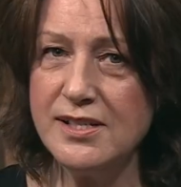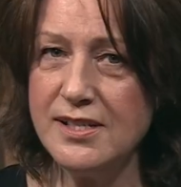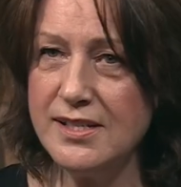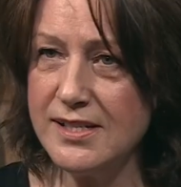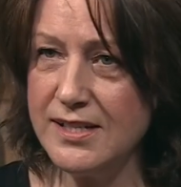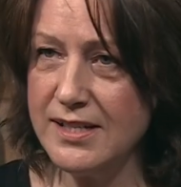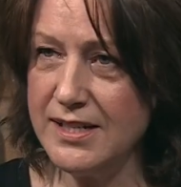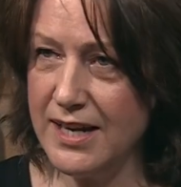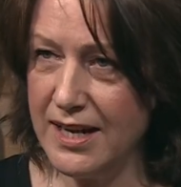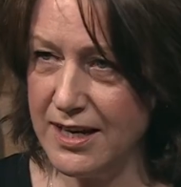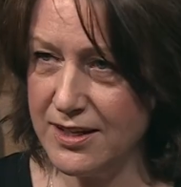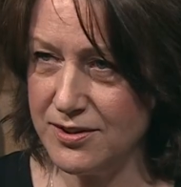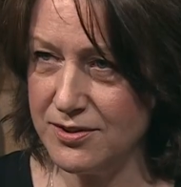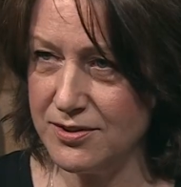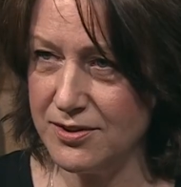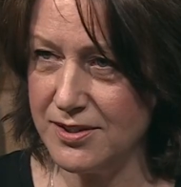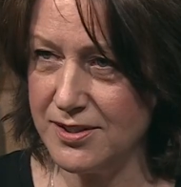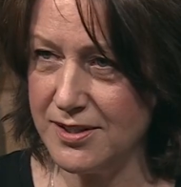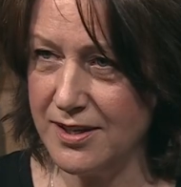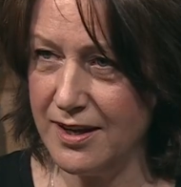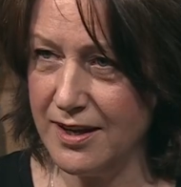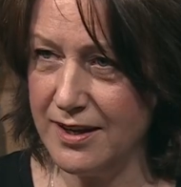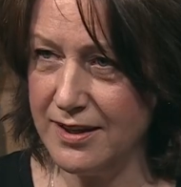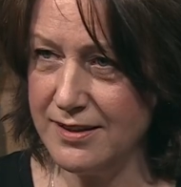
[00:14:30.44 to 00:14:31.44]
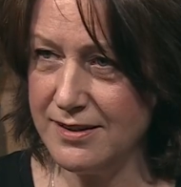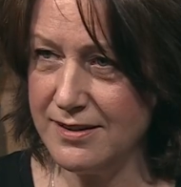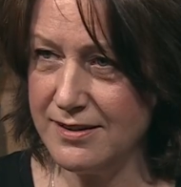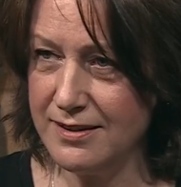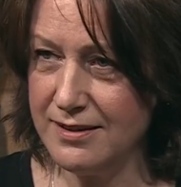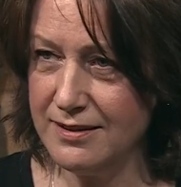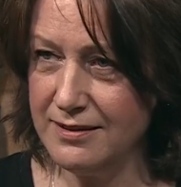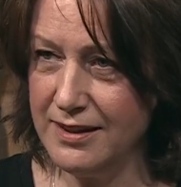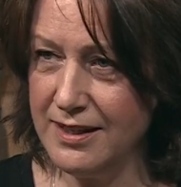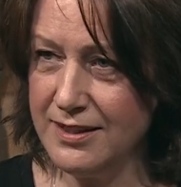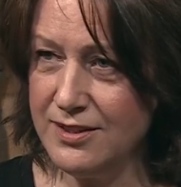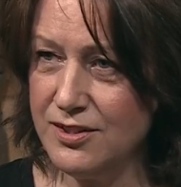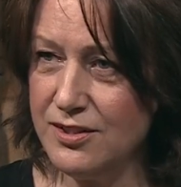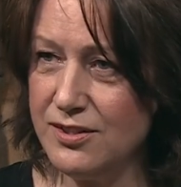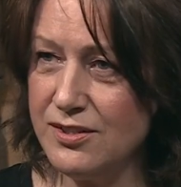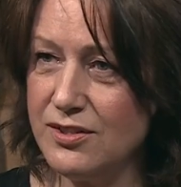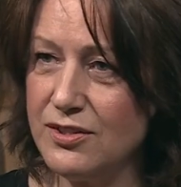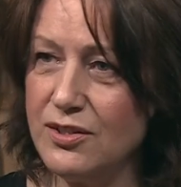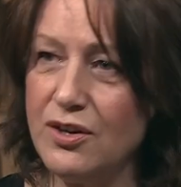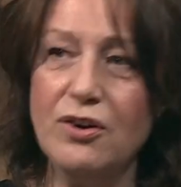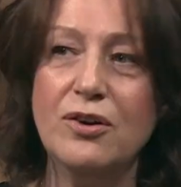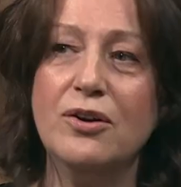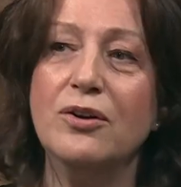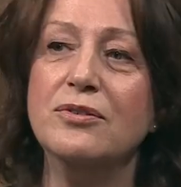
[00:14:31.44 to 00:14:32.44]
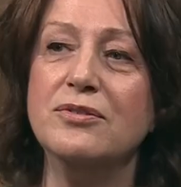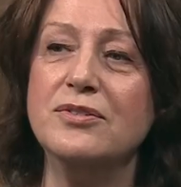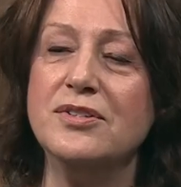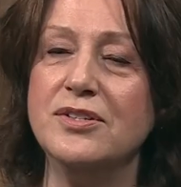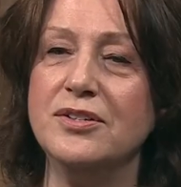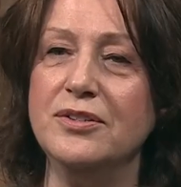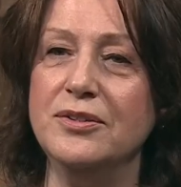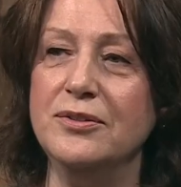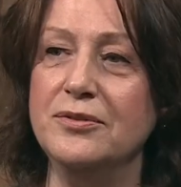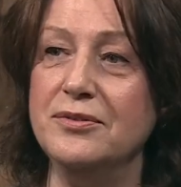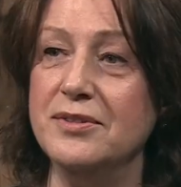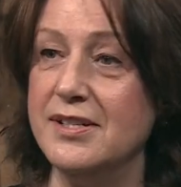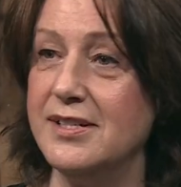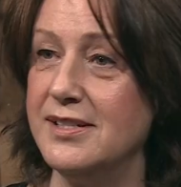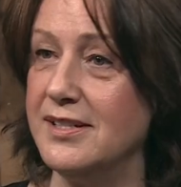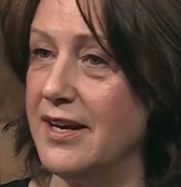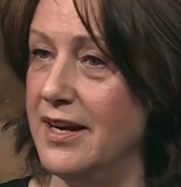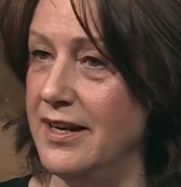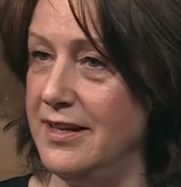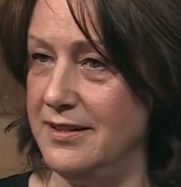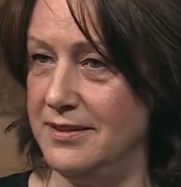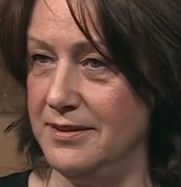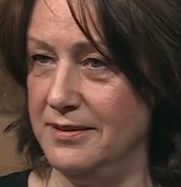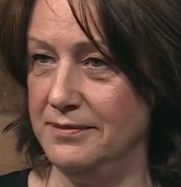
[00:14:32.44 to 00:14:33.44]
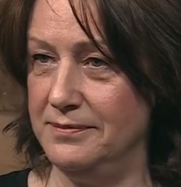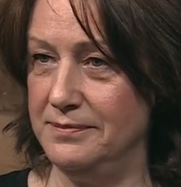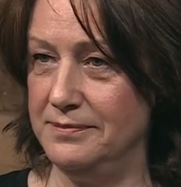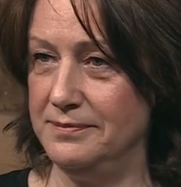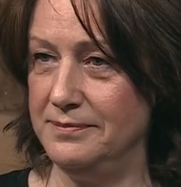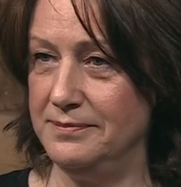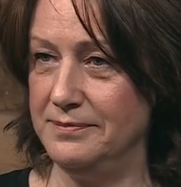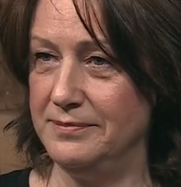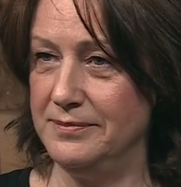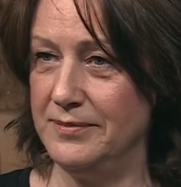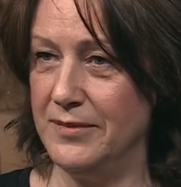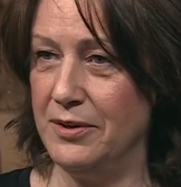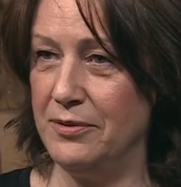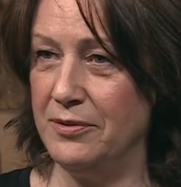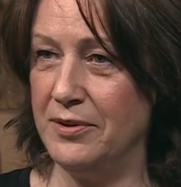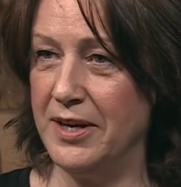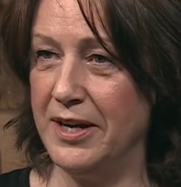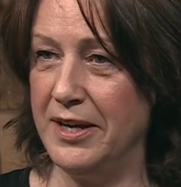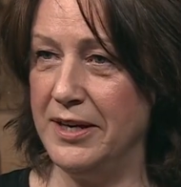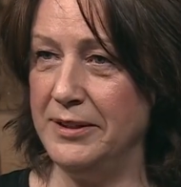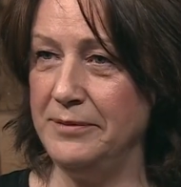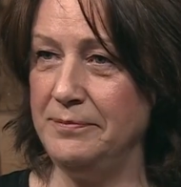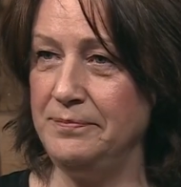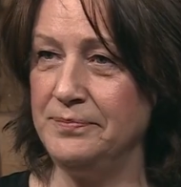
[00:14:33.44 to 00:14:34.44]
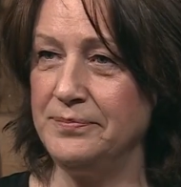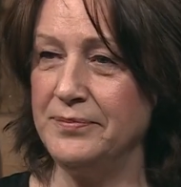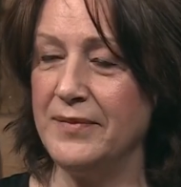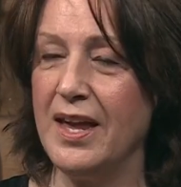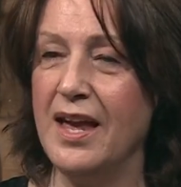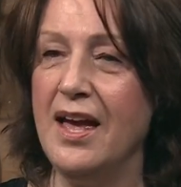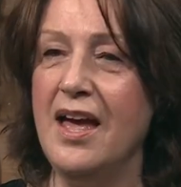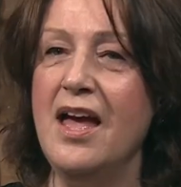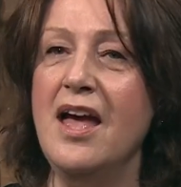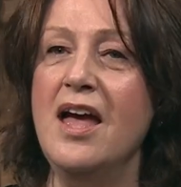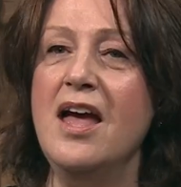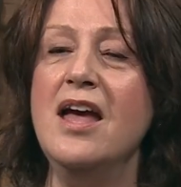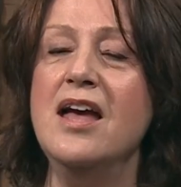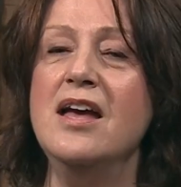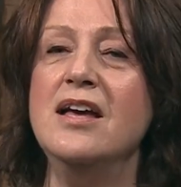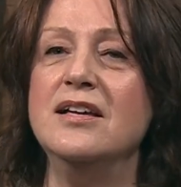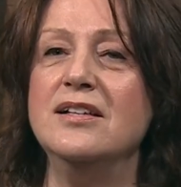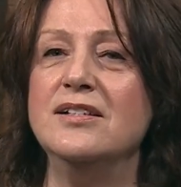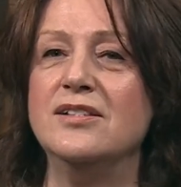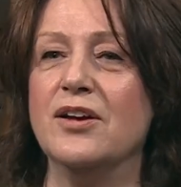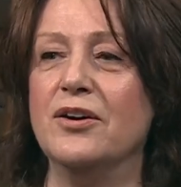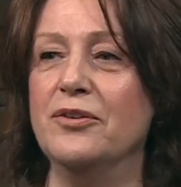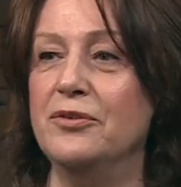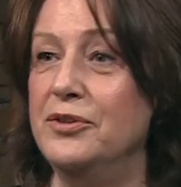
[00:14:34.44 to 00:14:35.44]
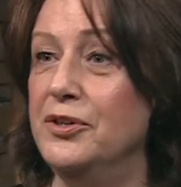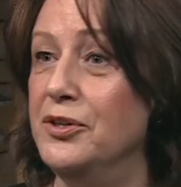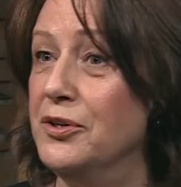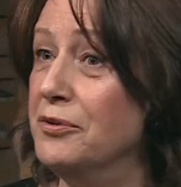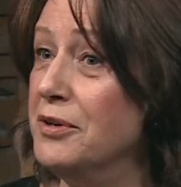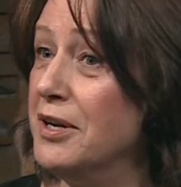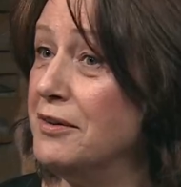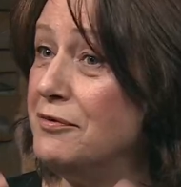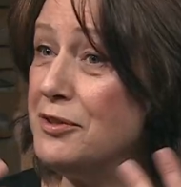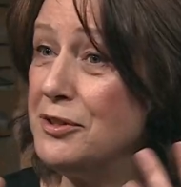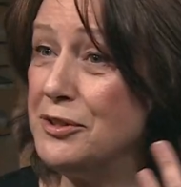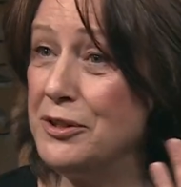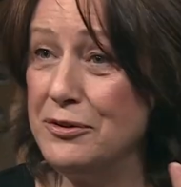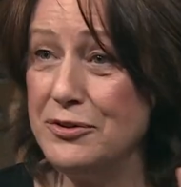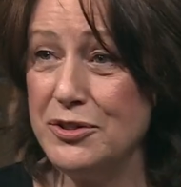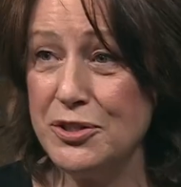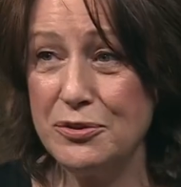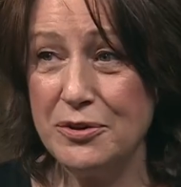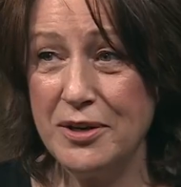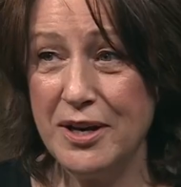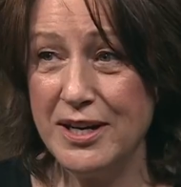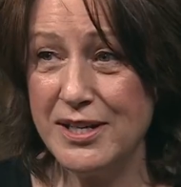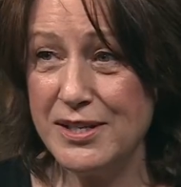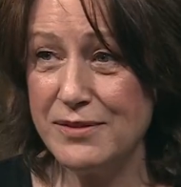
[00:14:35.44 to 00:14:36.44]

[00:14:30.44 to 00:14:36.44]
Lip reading: as an exercise, let's just go to sight, okay? So you don't have to close your eyes